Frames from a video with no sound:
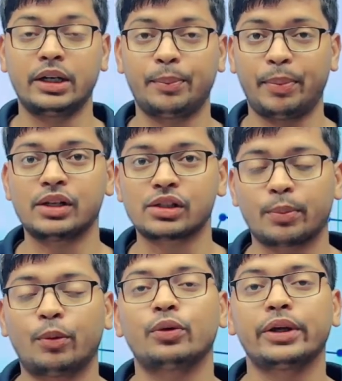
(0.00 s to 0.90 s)
depends
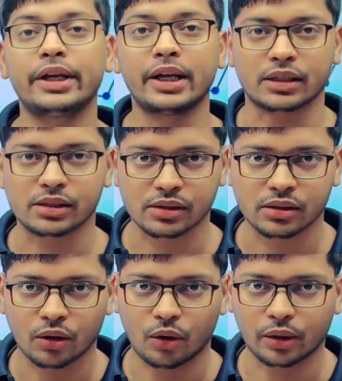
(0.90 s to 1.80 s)
upon years.
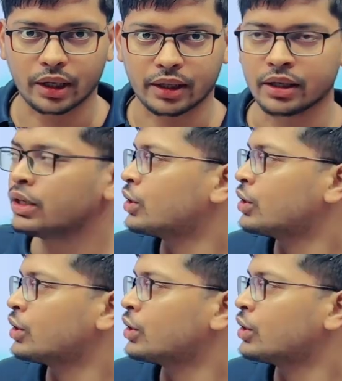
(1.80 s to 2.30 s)
Okay,